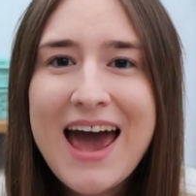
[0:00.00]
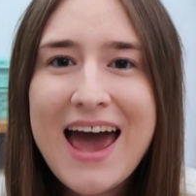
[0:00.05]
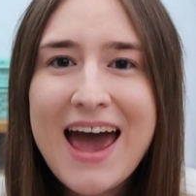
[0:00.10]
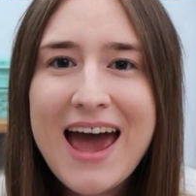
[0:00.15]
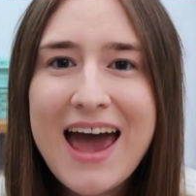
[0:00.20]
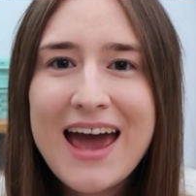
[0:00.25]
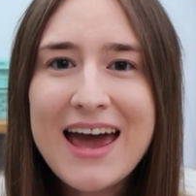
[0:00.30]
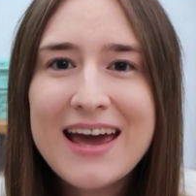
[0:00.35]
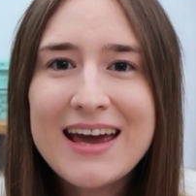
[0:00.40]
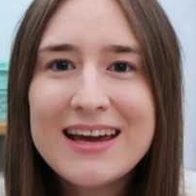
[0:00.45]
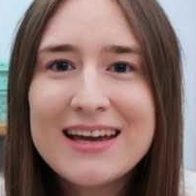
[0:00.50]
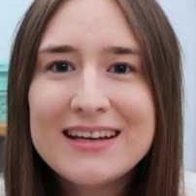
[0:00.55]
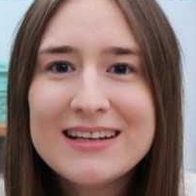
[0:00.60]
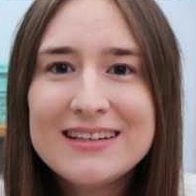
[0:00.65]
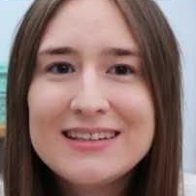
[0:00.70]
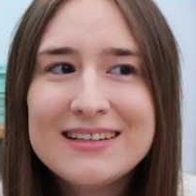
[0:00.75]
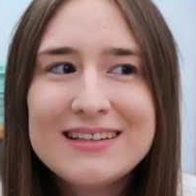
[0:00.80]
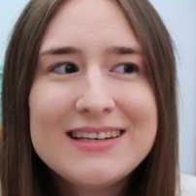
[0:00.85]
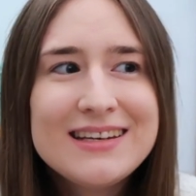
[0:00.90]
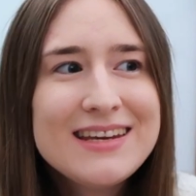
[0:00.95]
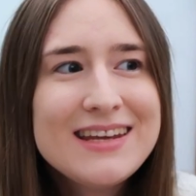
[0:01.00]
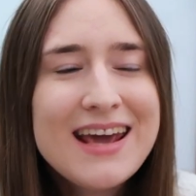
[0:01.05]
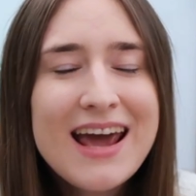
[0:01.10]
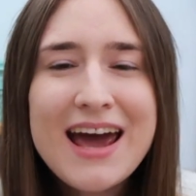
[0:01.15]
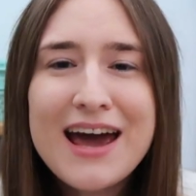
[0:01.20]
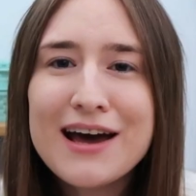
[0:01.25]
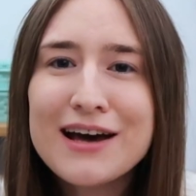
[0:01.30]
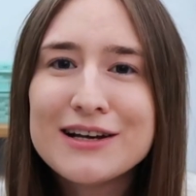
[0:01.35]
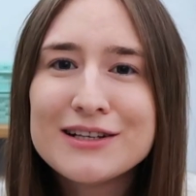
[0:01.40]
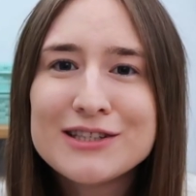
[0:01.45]
And
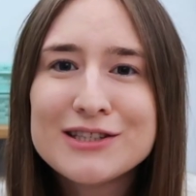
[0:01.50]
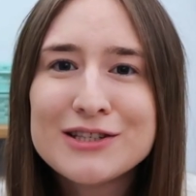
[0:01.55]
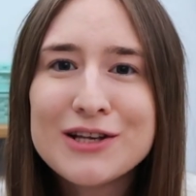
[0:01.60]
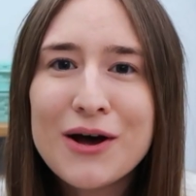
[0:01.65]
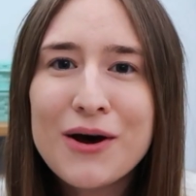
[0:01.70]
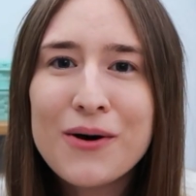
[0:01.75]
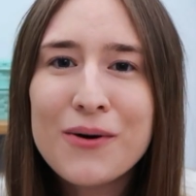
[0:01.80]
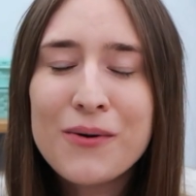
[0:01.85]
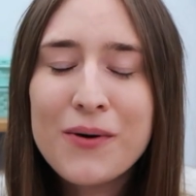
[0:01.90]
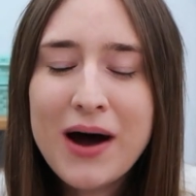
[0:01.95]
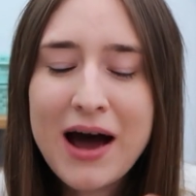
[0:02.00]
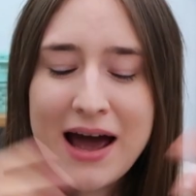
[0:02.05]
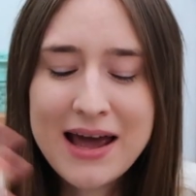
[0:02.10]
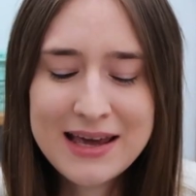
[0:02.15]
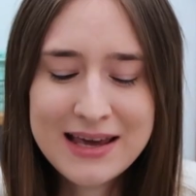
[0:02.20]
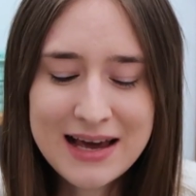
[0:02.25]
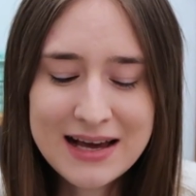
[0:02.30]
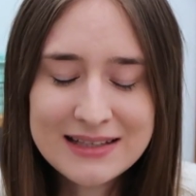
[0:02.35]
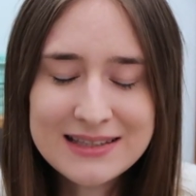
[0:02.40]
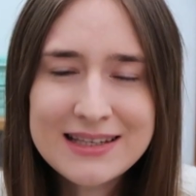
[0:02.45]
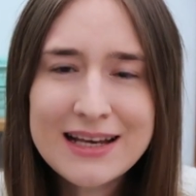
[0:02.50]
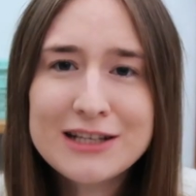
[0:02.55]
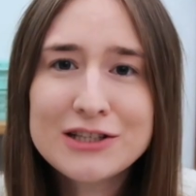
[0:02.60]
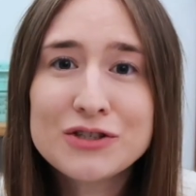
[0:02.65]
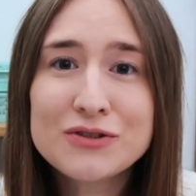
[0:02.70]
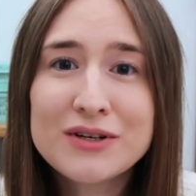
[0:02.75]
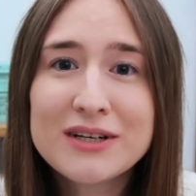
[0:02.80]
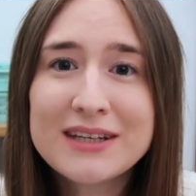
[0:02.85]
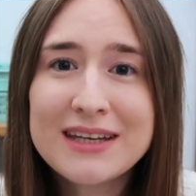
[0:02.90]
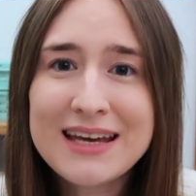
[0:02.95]
yeah, so I guess
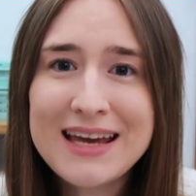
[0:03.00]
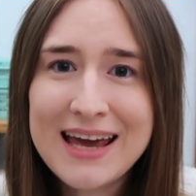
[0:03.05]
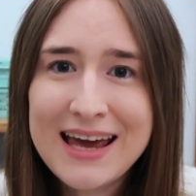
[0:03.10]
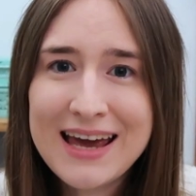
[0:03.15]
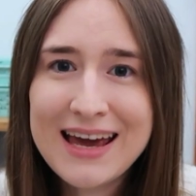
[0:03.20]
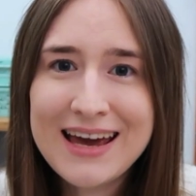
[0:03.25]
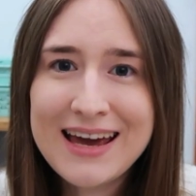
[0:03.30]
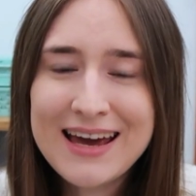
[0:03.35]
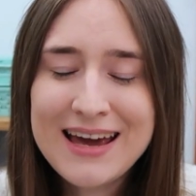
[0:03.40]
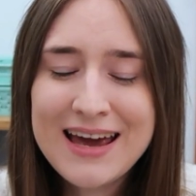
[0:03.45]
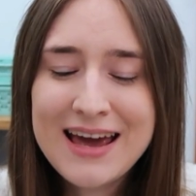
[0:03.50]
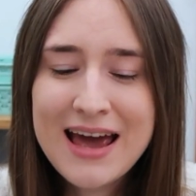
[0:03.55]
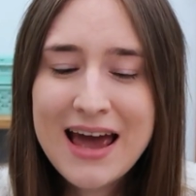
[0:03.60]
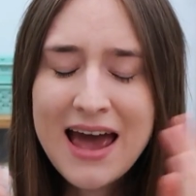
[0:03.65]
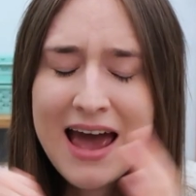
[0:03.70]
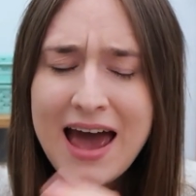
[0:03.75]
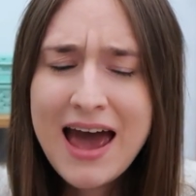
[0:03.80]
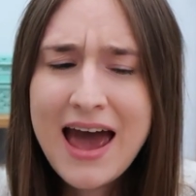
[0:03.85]
that's really it.